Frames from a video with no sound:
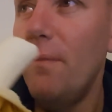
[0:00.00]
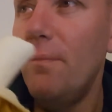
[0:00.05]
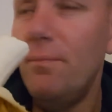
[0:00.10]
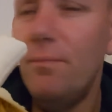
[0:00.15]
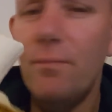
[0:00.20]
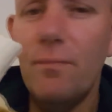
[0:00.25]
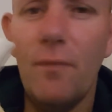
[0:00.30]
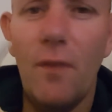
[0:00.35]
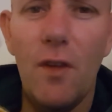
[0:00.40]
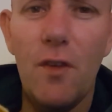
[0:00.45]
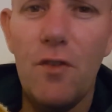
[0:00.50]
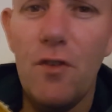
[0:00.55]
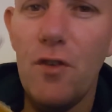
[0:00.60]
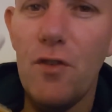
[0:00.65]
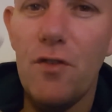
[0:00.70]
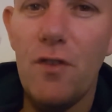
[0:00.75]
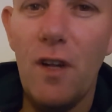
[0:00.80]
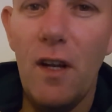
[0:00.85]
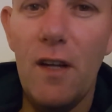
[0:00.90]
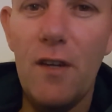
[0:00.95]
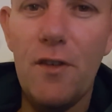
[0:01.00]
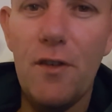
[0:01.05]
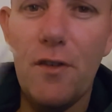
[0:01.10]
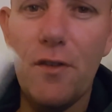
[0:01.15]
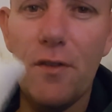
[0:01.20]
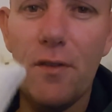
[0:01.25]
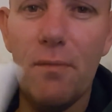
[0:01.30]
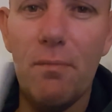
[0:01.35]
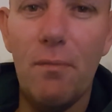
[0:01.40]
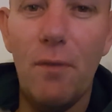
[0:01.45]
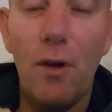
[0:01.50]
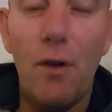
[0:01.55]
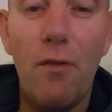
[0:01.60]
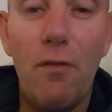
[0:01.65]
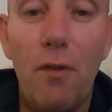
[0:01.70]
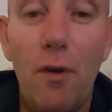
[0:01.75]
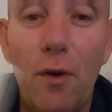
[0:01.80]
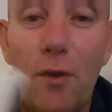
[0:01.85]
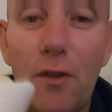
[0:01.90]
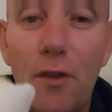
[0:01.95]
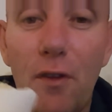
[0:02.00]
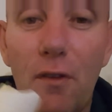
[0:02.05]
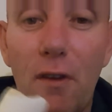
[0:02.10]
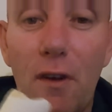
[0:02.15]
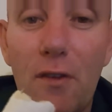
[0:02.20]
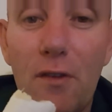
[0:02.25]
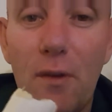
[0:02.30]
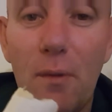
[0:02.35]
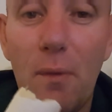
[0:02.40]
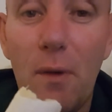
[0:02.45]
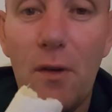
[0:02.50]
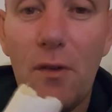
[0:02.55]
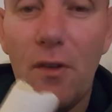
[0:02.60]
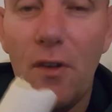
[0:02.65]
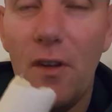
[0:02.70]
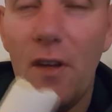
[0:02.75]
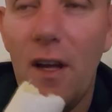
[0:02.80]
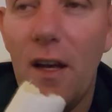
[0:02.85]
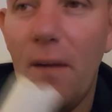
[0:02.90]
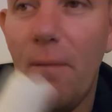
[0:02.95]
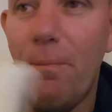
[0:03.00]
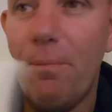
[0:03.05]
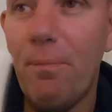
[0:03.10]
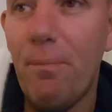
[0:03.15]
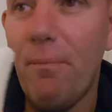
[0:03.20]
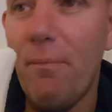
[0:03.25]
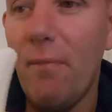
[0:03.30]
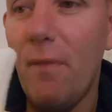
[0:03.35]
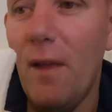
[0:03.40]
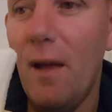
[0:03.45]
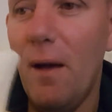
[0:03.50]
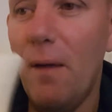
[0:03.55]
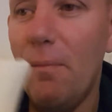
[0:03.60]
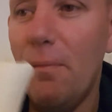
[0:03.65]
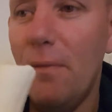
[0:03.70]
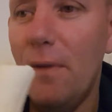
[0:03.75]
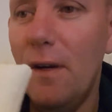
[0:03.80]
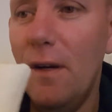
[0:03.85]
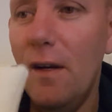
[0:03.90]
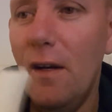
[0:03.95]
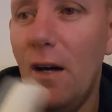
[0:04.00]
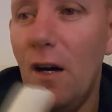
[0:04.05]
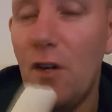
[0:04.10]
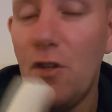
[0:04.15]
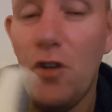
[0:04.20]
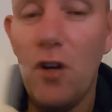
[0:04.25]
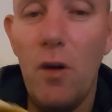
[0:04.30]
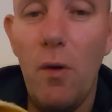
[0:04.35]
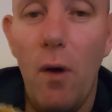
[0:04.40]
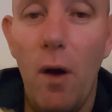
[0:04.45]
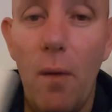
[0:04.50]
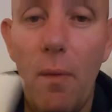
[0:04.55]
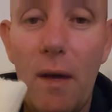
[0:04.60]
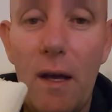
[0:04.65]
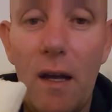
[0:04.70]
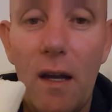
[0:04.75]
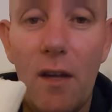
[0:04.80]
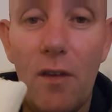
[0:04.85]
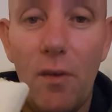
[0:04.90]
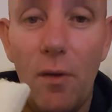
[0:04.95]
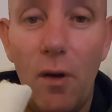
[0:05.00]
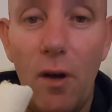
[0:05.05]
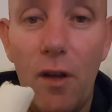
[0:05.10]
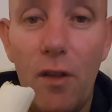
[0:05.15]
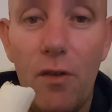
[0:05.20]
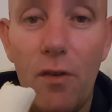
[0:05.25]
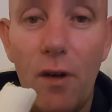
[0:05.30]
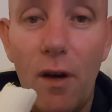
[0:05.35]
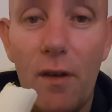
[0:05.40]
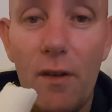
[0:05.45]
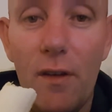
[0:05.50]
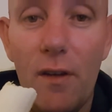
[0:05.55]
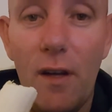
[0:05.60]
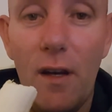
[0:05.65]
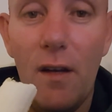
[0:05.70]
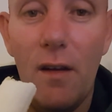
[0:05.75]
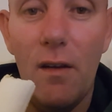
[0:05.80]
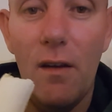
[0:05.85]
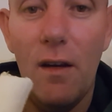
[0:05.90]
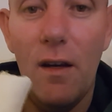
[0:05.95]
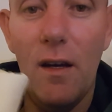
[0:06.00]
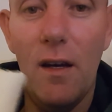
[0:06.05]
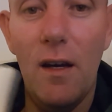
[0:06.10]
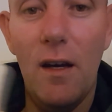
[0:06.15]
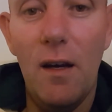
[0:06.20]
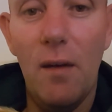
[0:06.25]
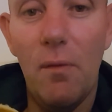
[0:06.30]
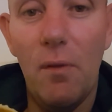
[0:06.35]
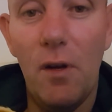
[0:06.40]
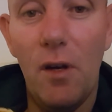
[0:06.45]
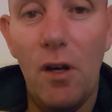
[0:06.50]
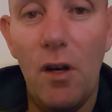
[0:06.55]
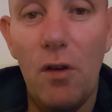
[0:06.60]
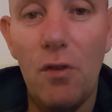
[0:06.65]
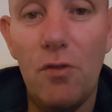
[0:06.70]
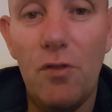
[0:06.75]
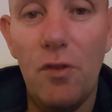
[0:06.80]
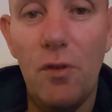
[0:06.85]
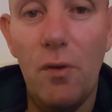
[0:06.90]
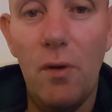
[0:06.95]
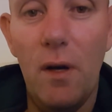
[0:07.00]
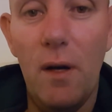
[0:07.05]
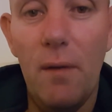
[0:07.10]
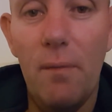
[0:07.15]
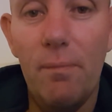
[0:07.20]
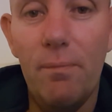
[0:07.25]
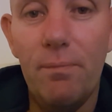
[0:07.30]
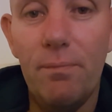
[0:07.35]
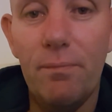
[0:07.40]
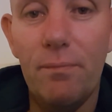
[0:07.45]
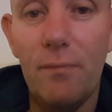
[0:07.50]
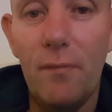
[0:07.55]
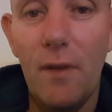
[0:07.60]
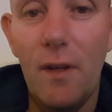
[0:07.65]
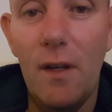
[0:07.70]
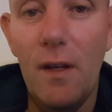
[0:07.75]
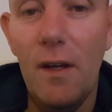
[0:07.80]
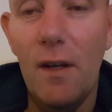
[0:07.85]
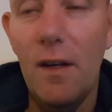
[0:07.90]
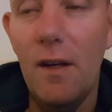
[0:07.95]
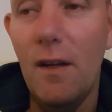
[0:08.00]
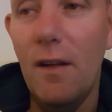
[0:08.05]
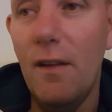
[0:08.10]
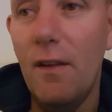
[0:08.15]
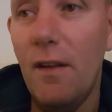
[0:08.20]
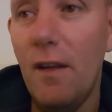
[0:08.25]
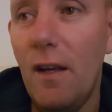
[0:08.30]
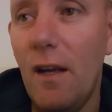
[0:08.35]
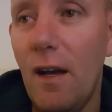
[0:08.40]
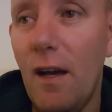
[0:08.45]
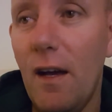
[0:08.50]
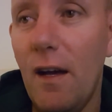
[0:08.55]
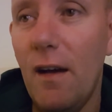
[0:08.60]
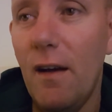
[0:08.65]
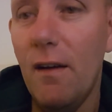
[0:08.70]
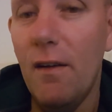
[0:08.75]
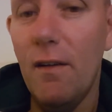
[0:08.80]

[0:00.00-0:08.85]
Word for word: mm, it's just delicious looking forward to the rest of the meals of the day um, I'll show you what I'm eating as I'm going throughout the day. Uh, I'm going to go to um, the, uh,